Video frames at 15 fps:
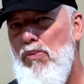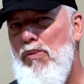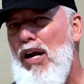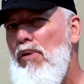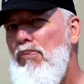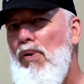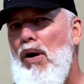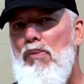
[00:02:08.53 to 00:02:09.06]
And
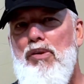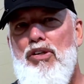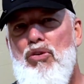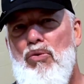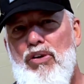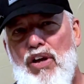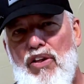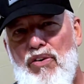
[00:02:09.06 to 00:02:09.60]
I'll probably
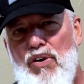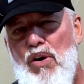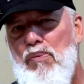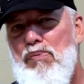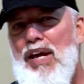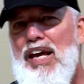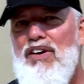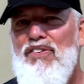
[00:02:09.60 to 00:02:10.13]
do another
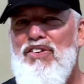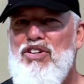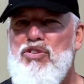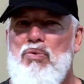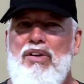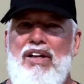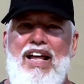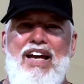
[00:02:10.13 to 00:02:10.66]
update on this
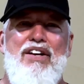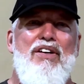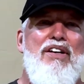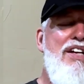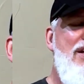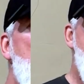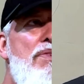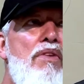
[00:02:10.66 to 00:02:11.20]
one later.
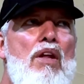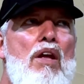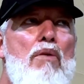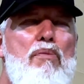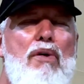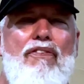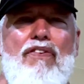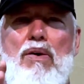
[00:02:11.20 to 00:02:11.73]

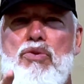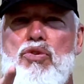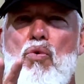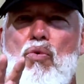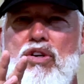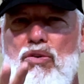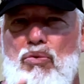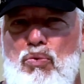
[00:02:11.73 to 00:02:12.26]
But if I was
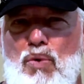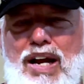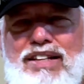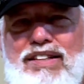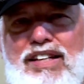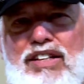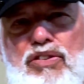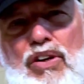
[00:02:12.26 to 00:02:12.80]
going to rate
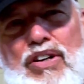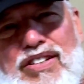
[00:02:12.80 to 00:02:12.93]
this on a